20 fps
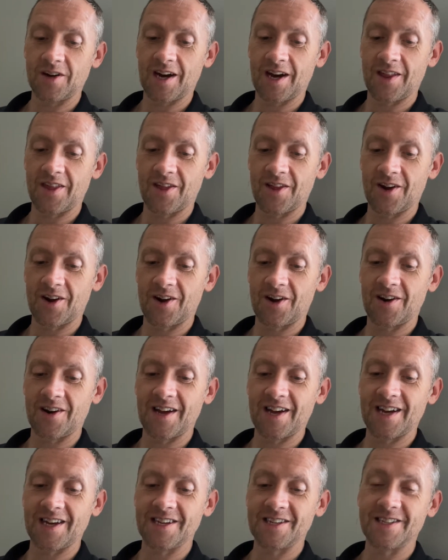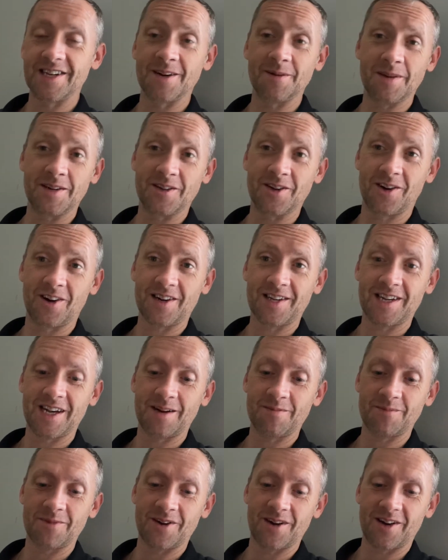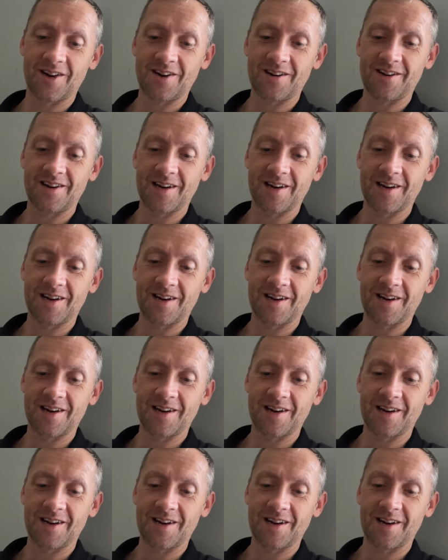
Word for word: And there is a dark type there.